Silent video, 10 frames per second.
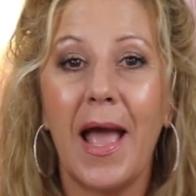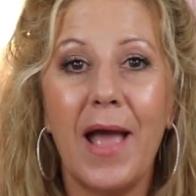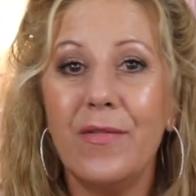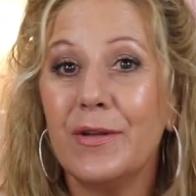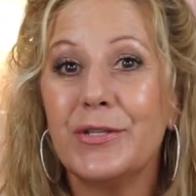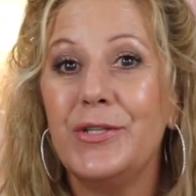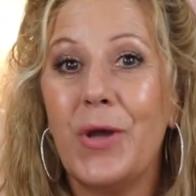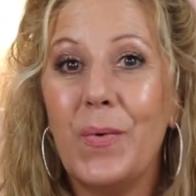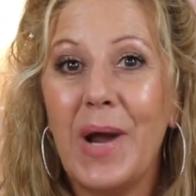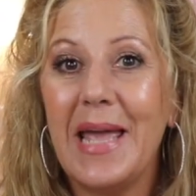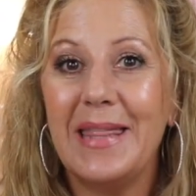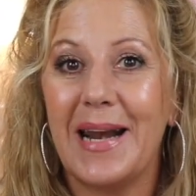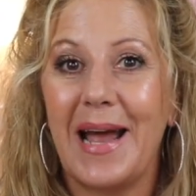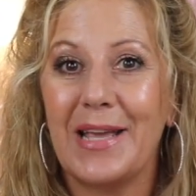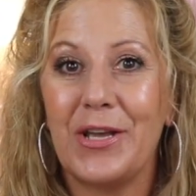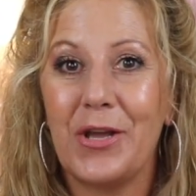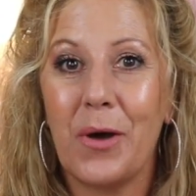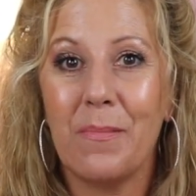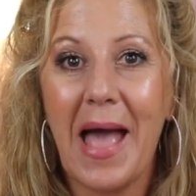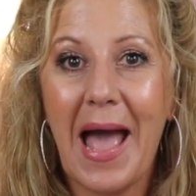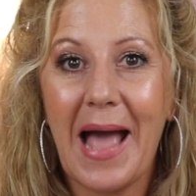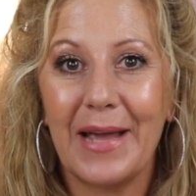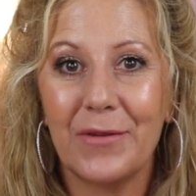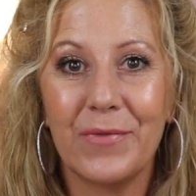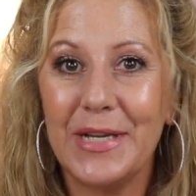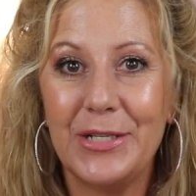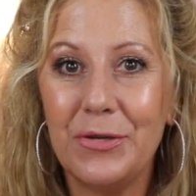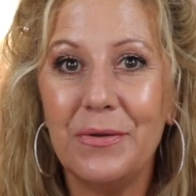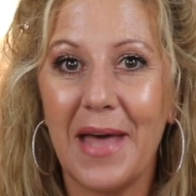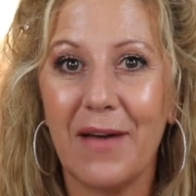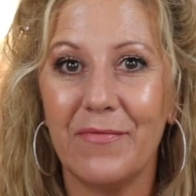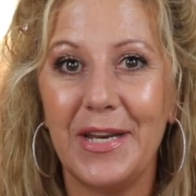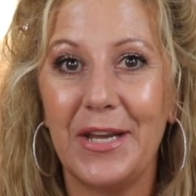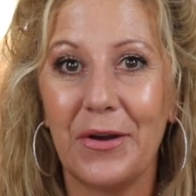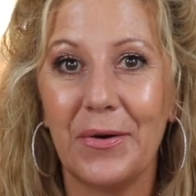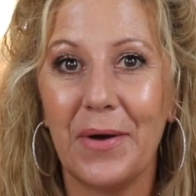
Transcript: And there's no way that I can go back and redo that video.